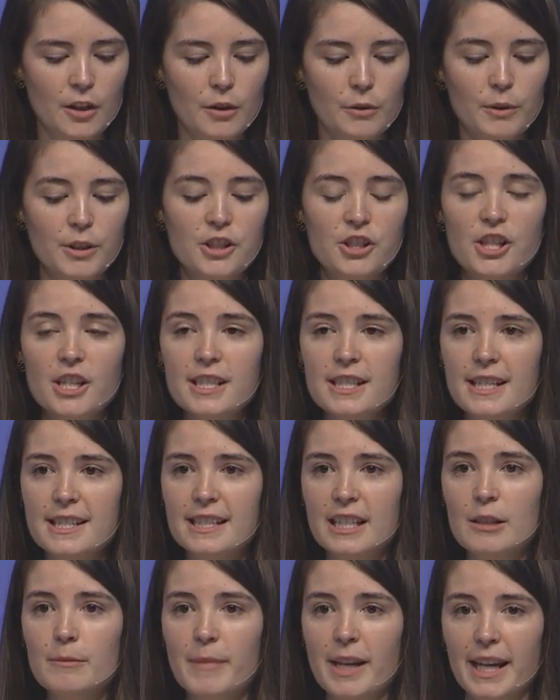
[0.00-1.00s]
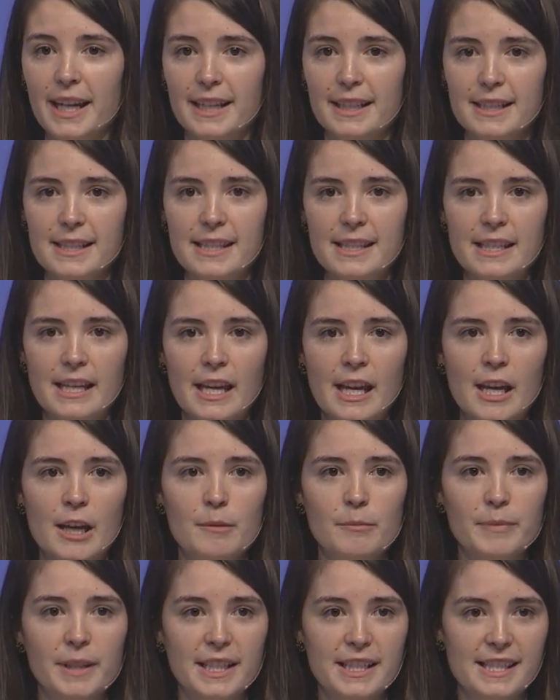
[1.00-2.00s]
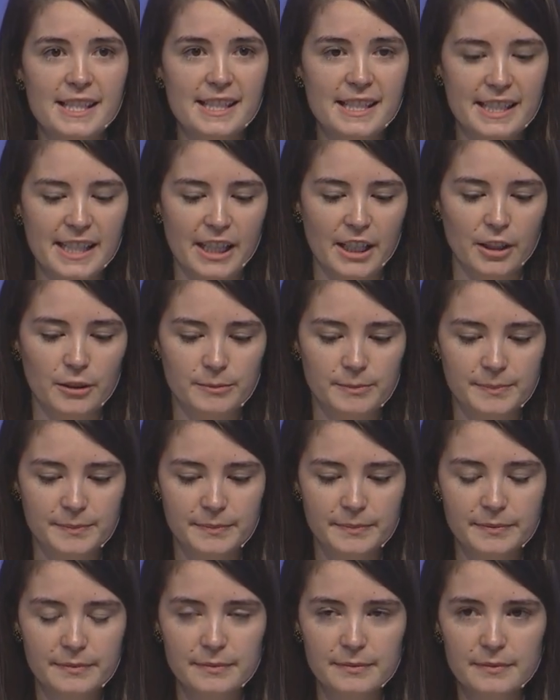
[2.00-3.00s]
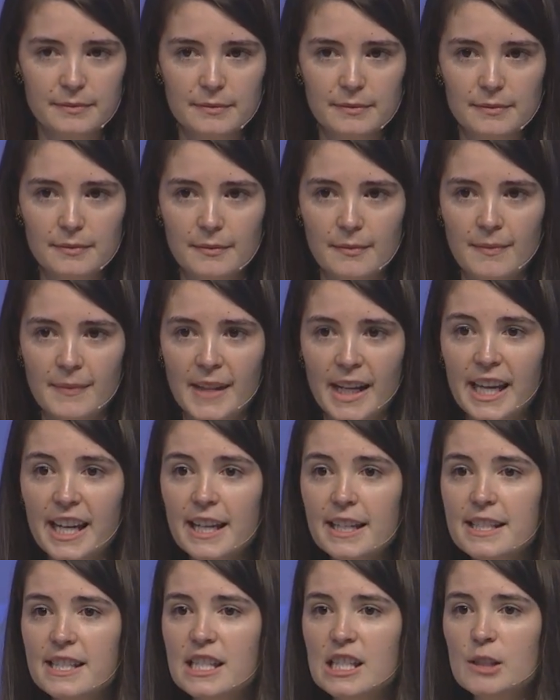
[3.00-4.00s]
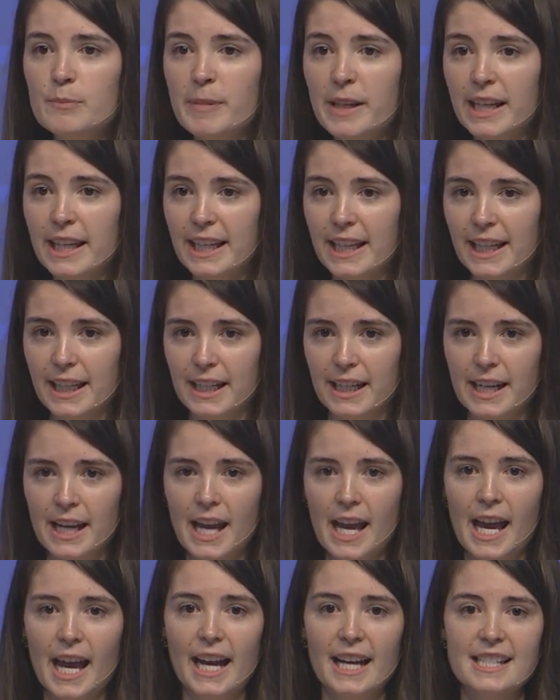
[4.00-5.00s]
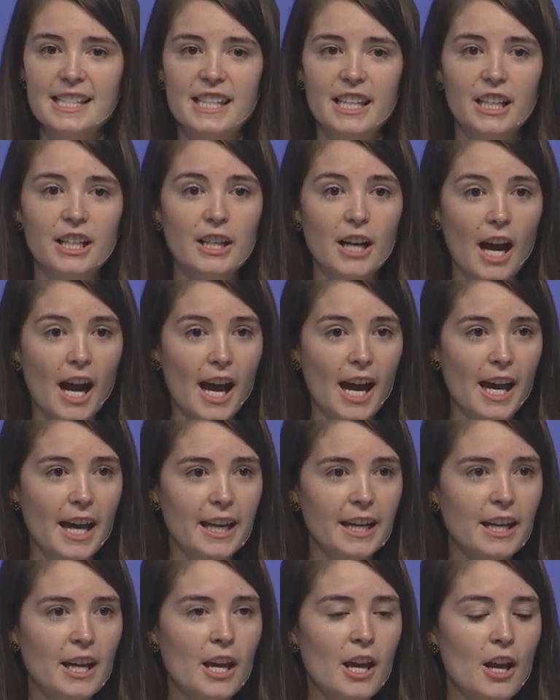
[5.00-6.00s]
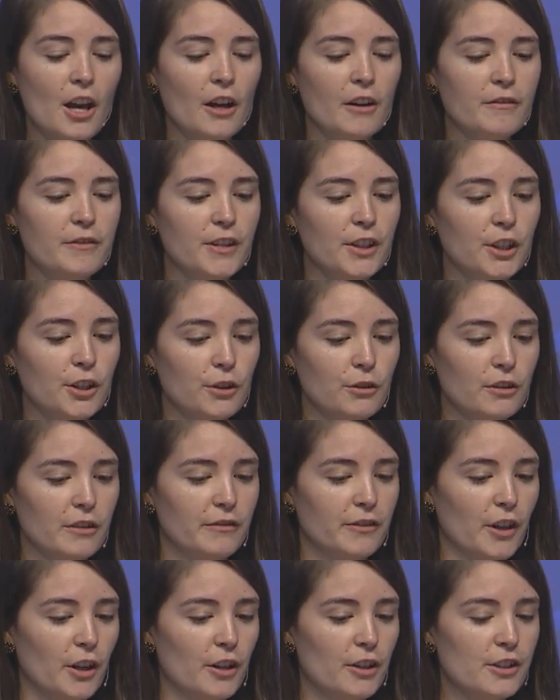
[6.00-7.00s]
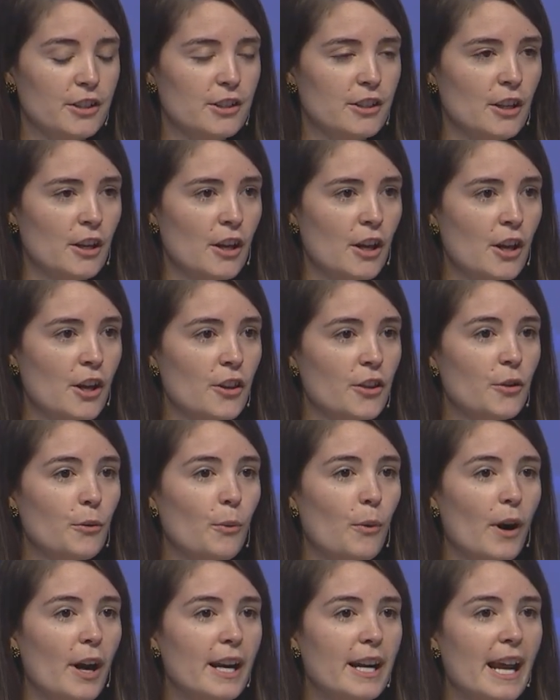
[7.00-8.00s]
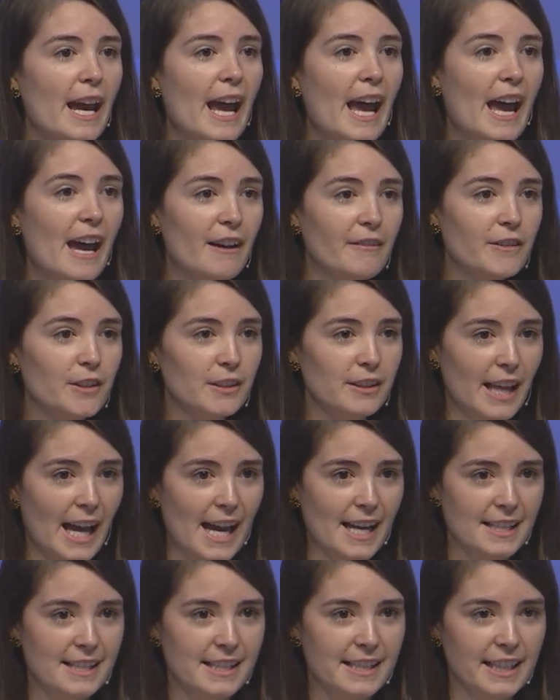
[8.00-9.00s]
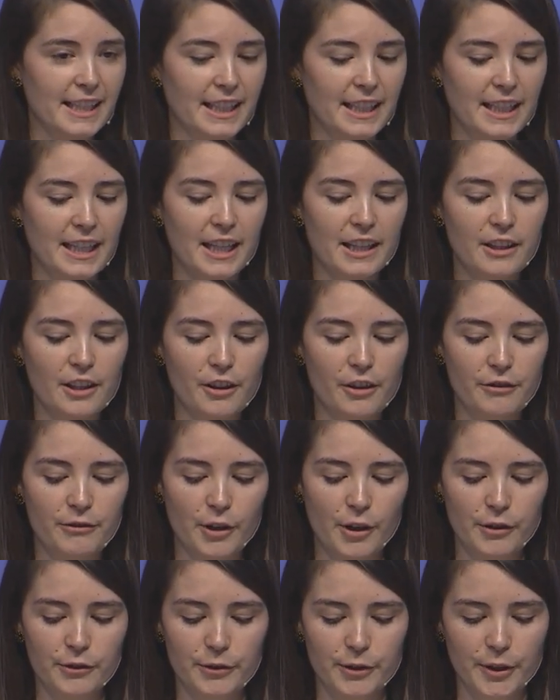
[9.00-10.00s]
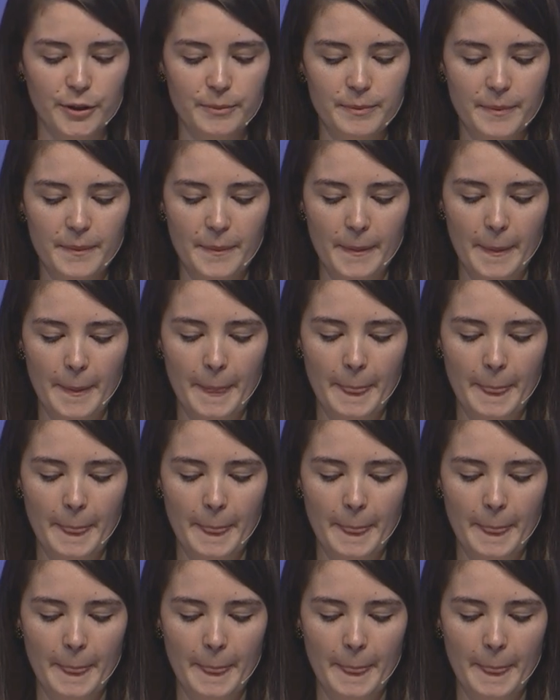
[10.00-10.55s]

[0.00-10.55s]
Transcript: When Jesus commands, be still, he is speaking as the God of the universe the one everlasting in the throne room.